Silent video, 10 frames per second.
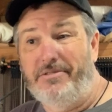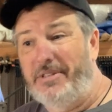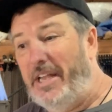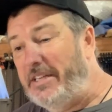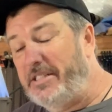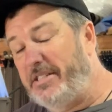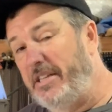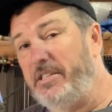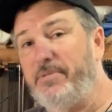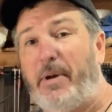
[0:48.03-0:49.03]

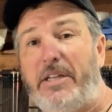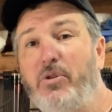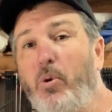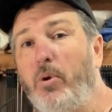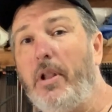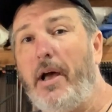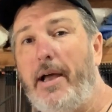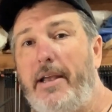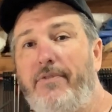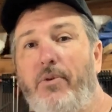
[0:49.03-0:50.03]
extends my tool
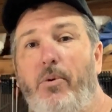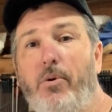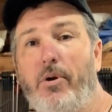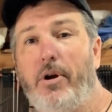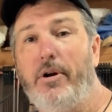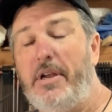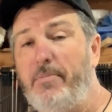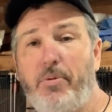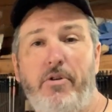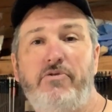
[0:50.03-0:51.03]
life or
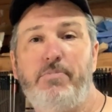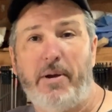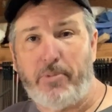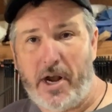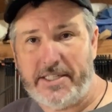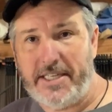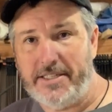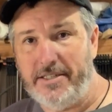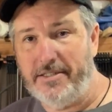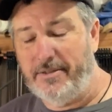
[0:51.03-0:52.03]
improves my
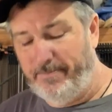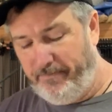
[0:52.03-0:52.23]
processes.